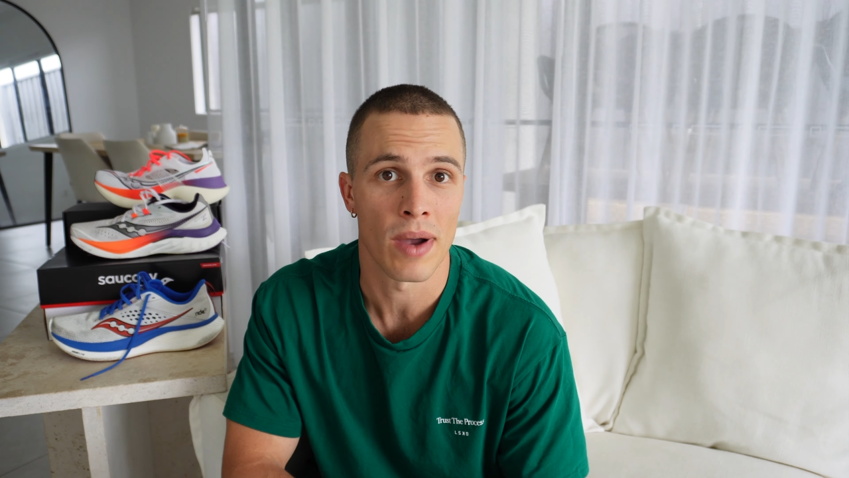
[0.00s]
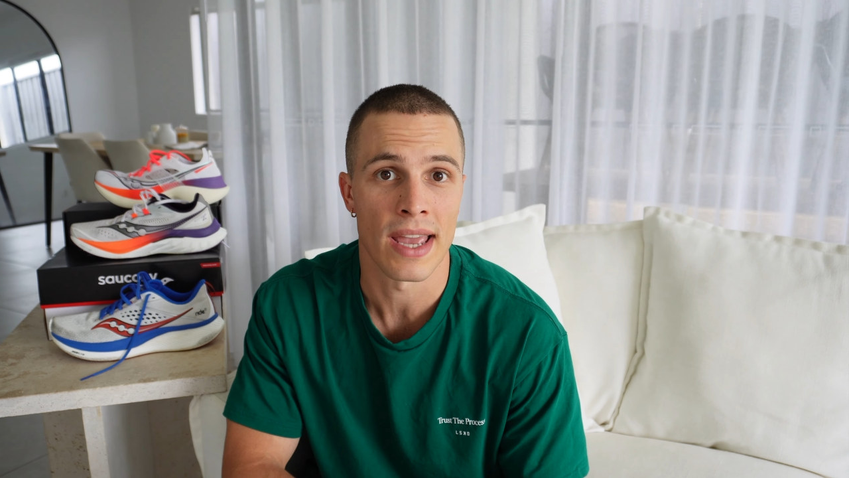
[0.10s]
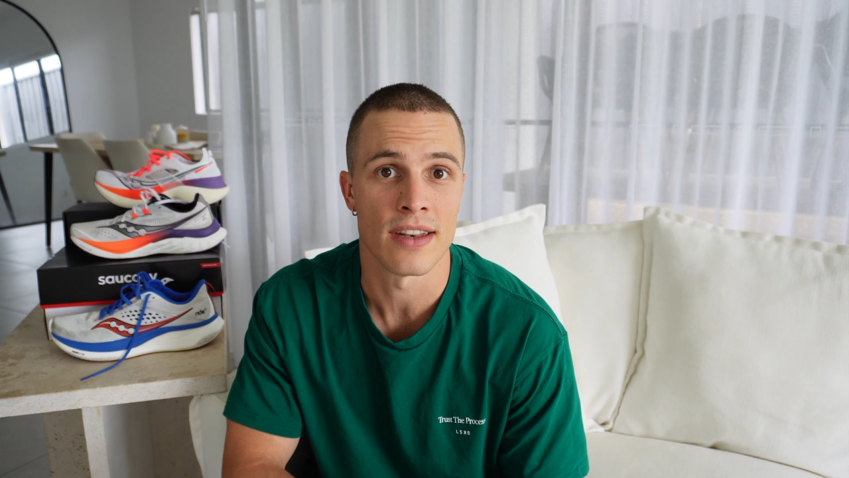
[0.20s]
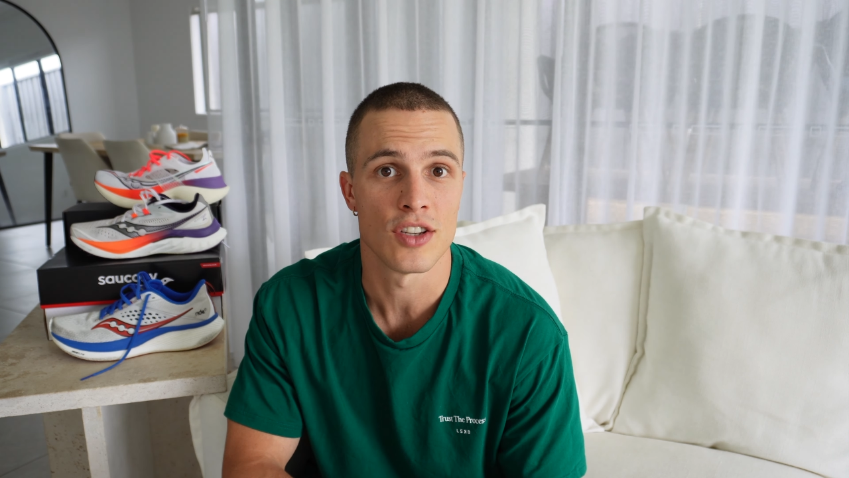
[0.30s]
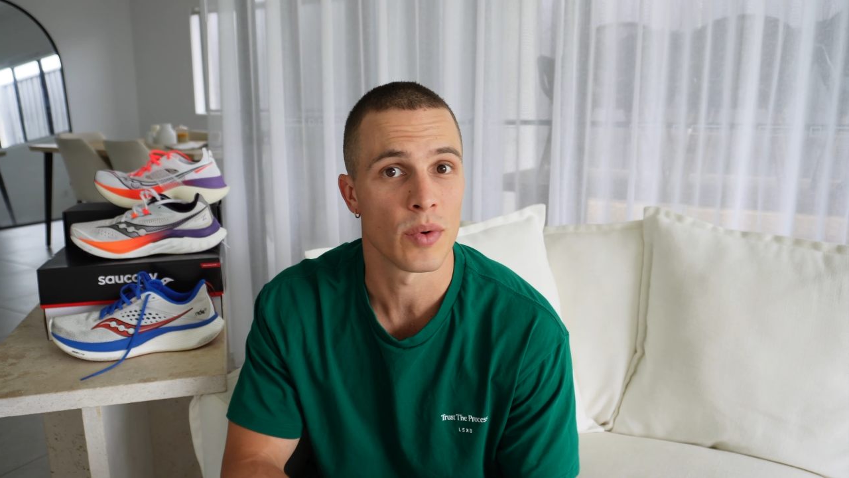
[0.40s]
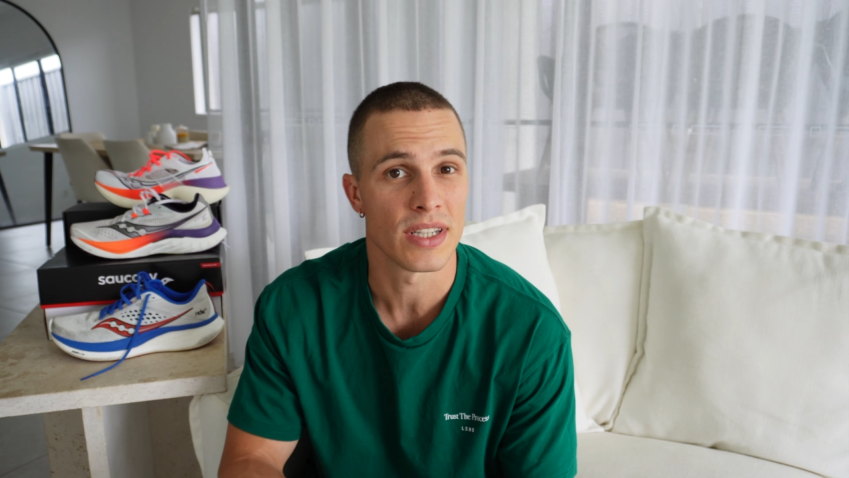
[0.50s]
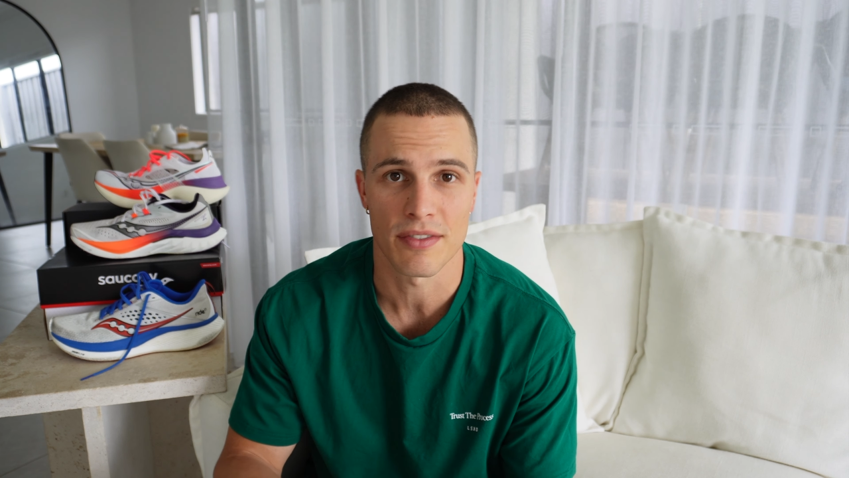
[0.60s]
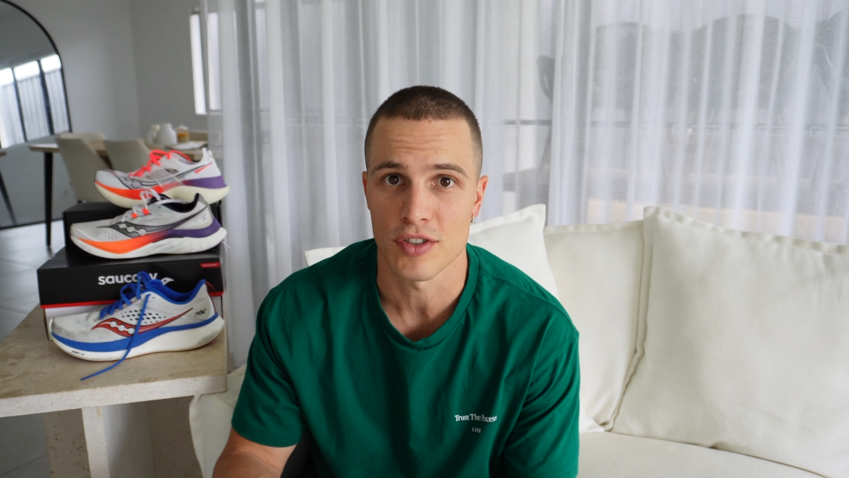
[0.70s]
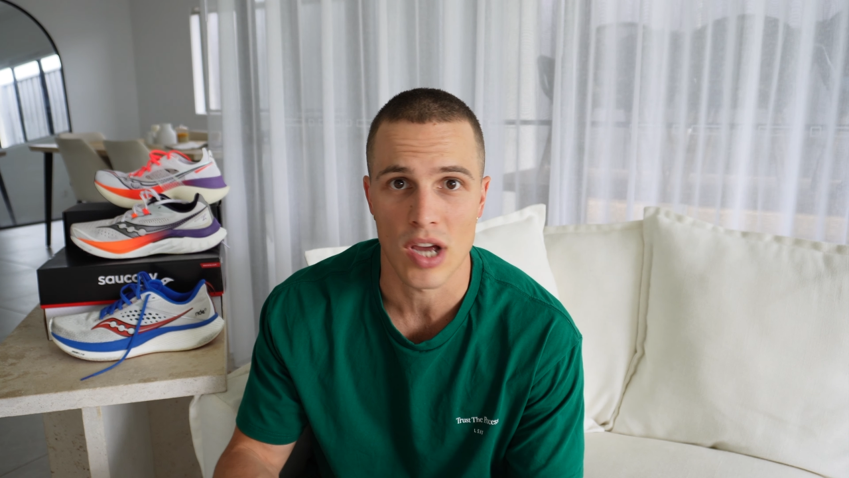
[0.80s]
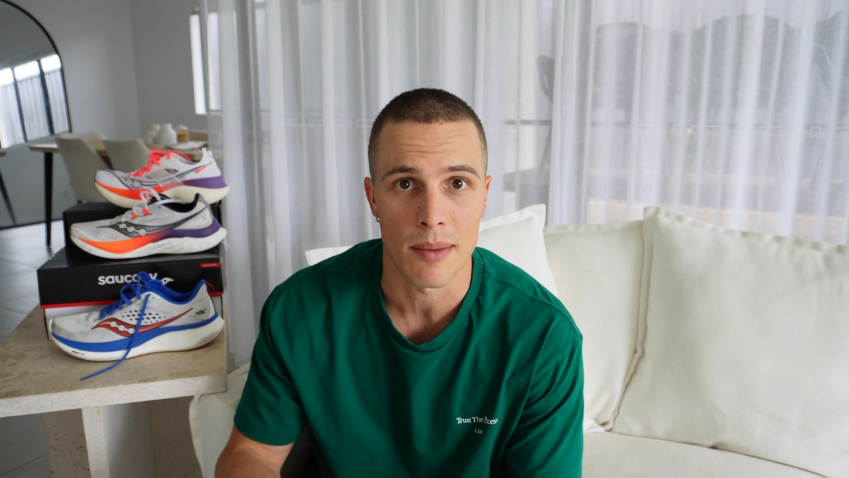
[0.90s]
when doing
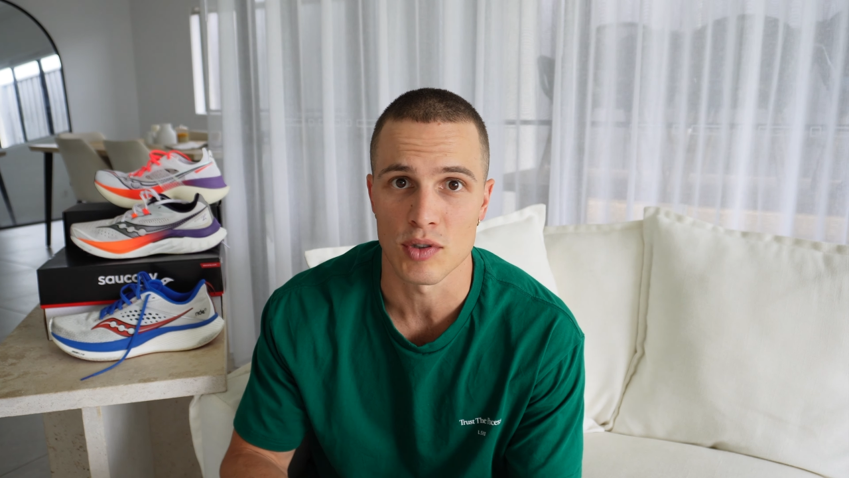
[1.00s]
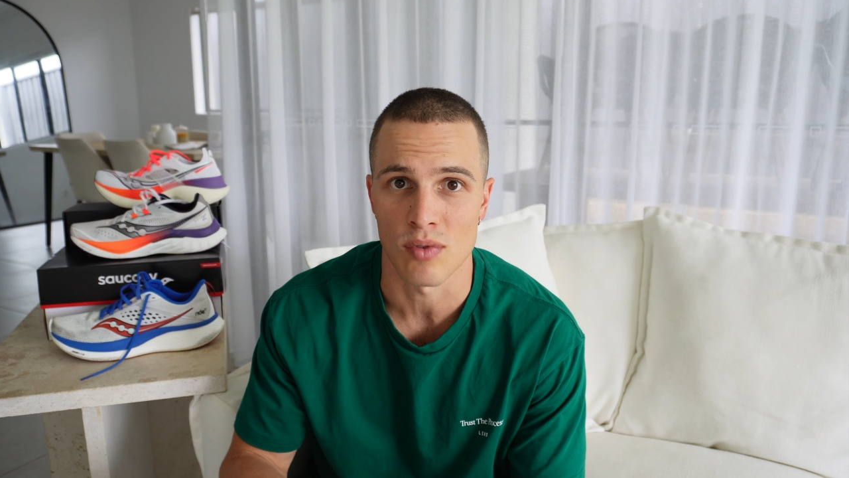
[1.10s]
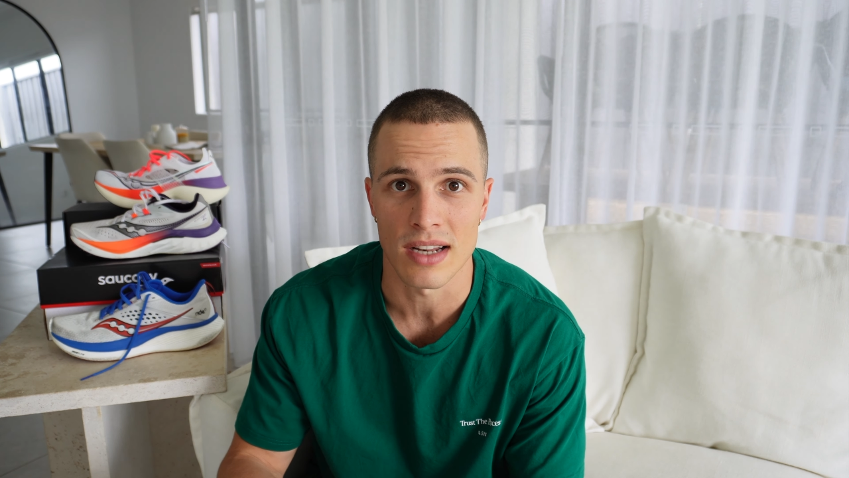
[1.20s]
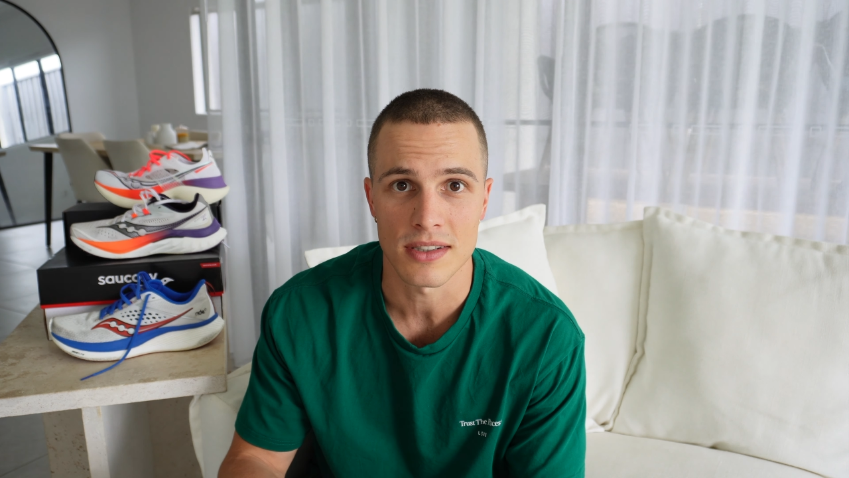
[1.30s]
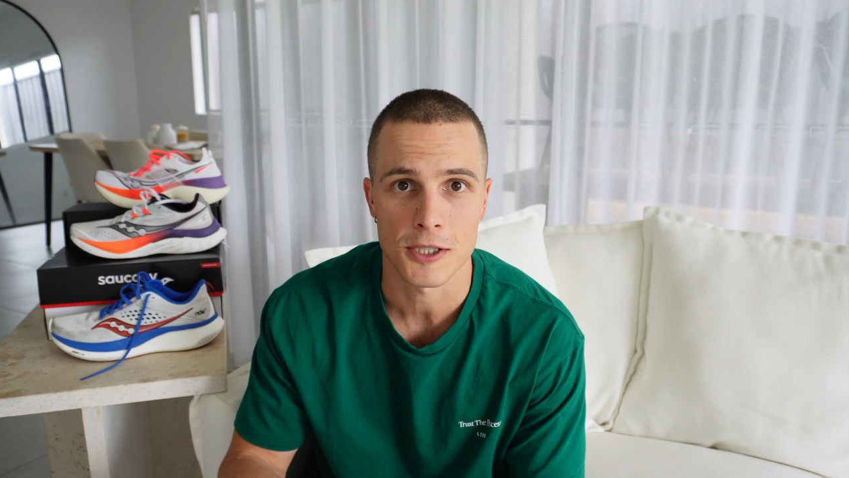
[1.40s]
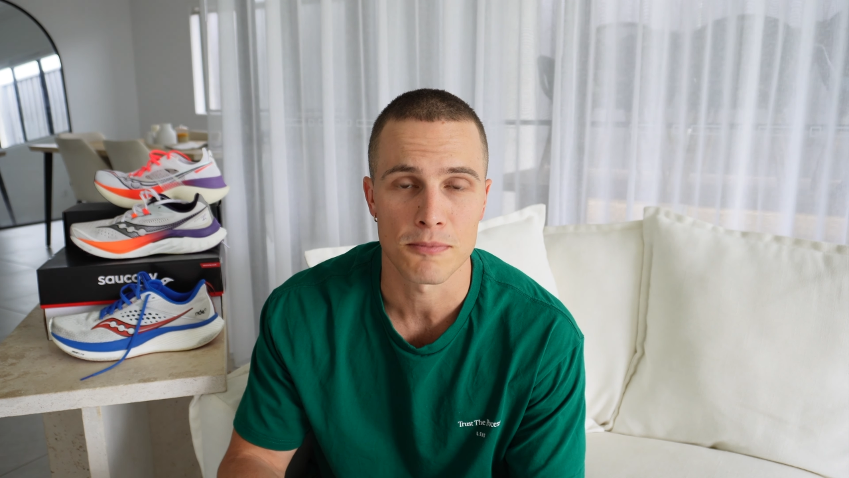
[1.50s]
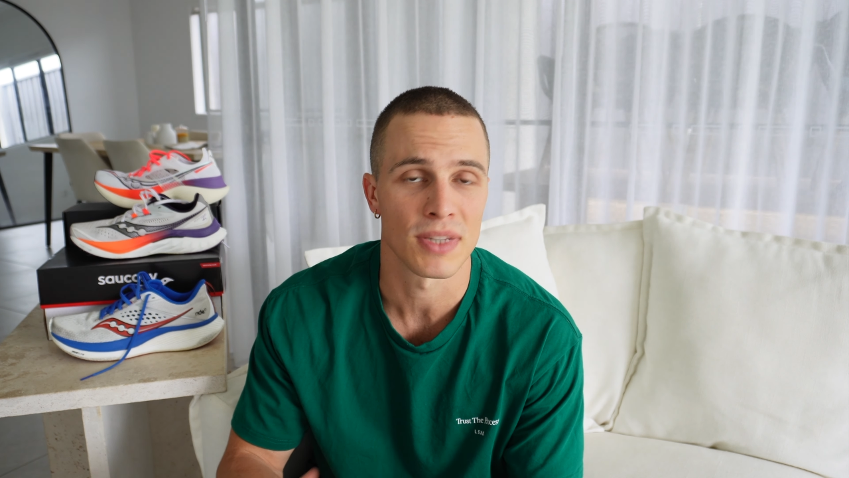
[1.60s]
different types of runs?